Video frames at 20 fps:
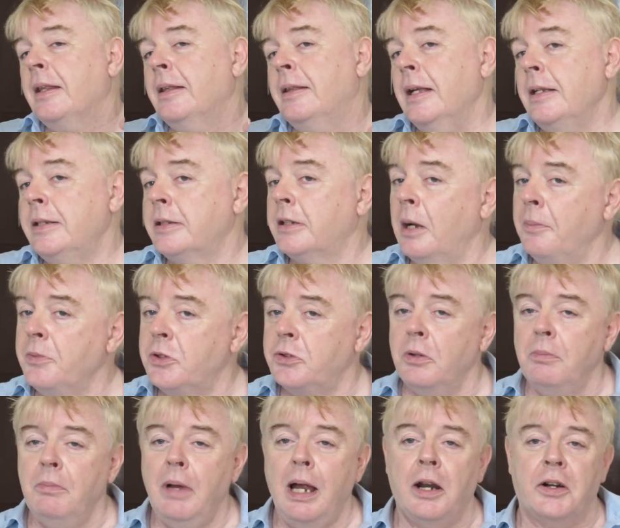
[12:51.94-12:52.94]
This comes
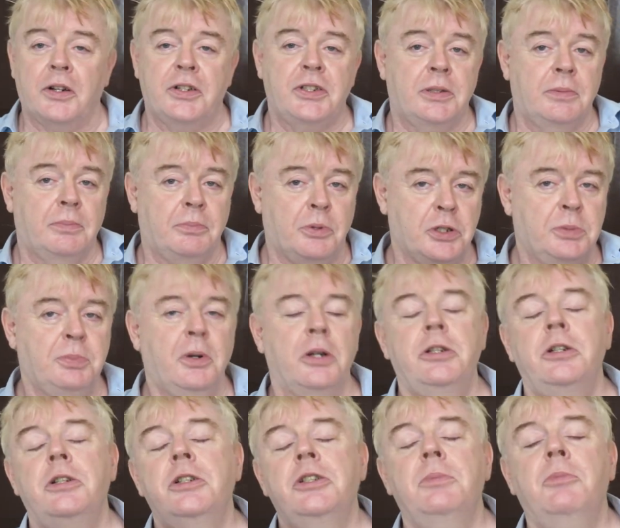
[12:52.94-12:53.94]
from Marx.
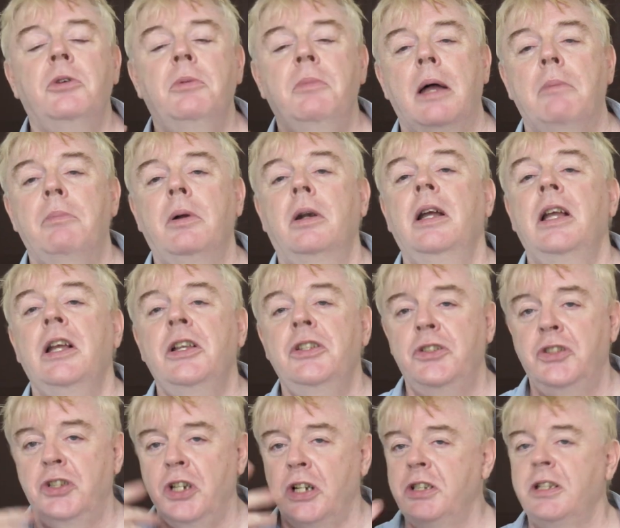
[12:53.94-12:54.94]
Postmodernism, remember,
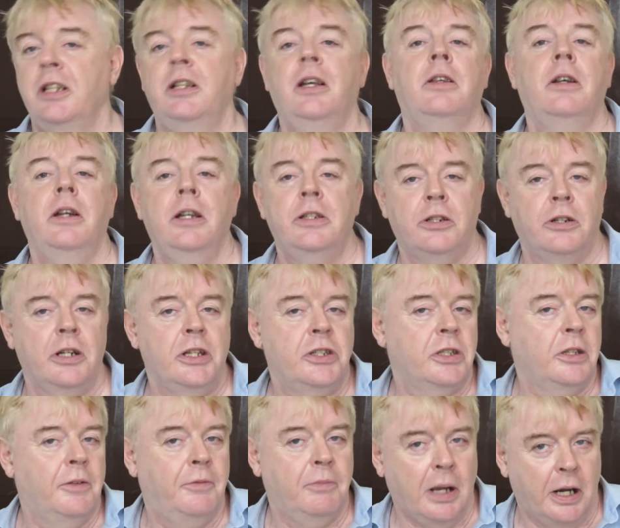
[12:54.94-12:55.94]
is just another
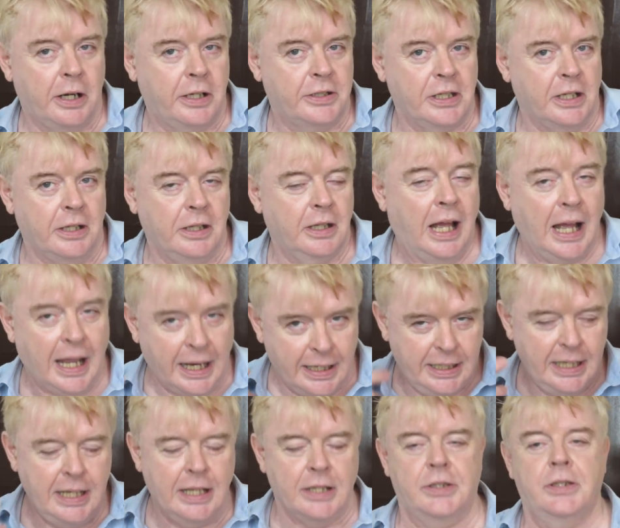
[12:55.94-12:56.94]
iteration of Marxian
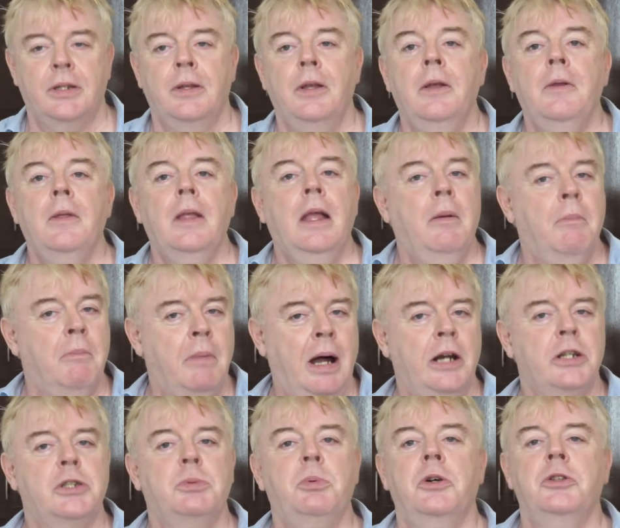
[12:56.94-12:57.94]
ideas.
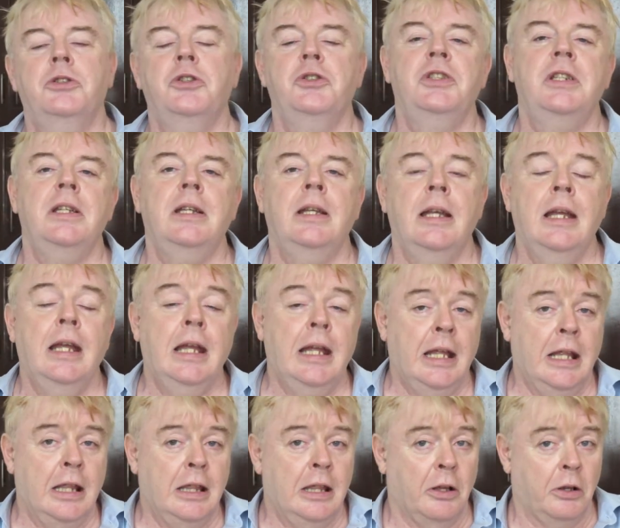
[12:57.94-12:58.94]
Marx wanted to see
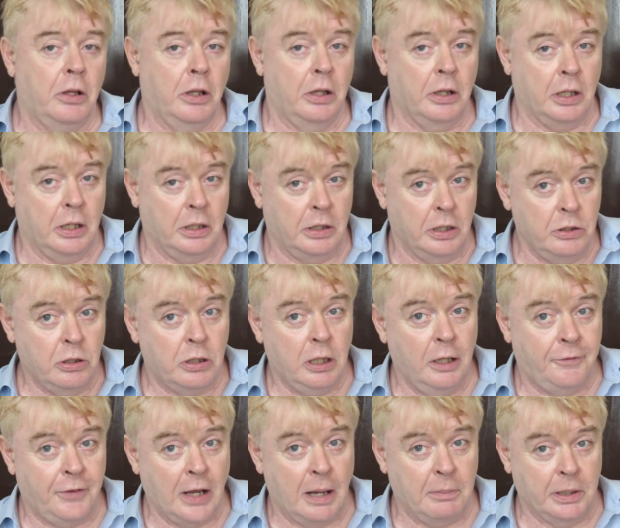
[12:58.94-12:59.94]
the, the, the,
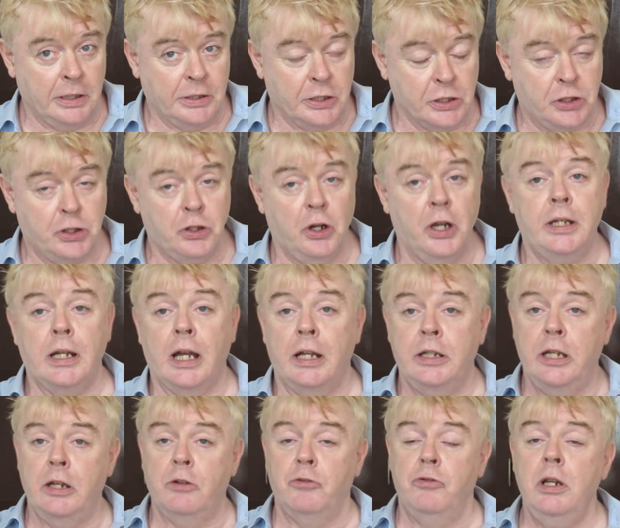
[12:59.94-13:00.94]
nuclear family destroyed,
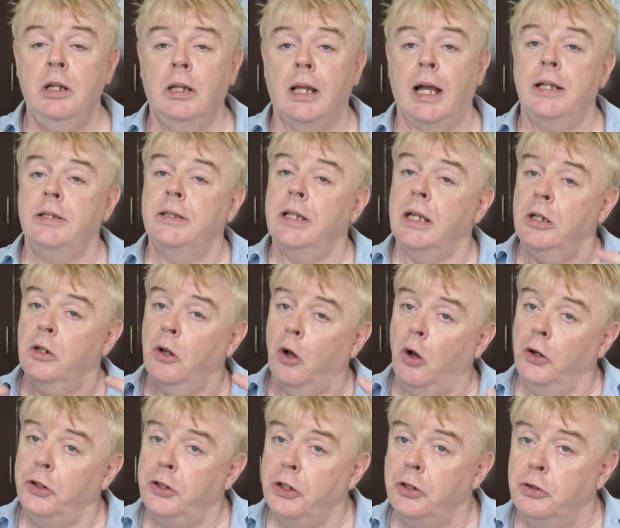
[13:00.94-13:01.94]
and he realized that in
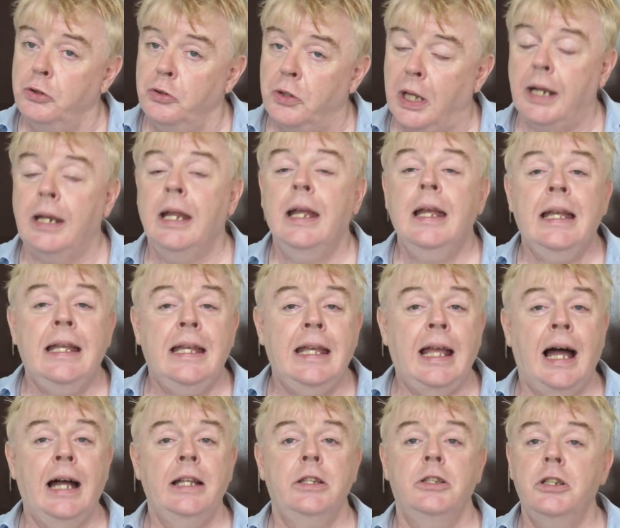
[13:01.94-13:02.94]
order to do that,
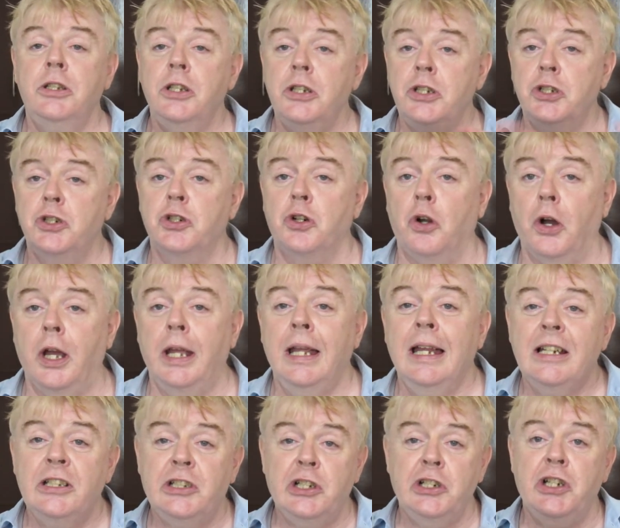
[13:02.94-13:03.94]
he had to destroy
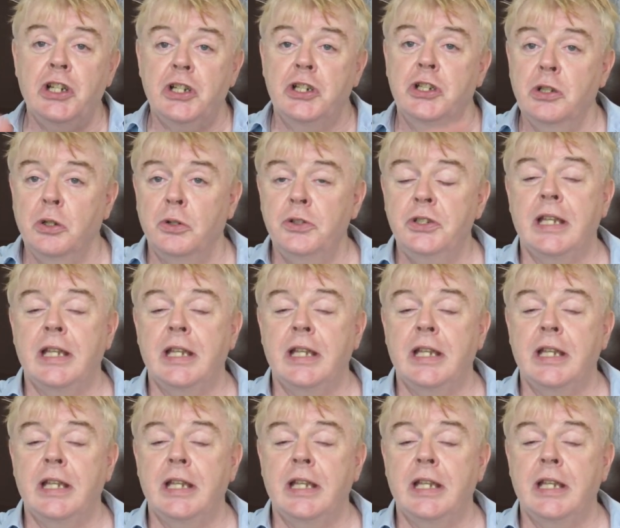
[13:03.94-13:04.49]
traditional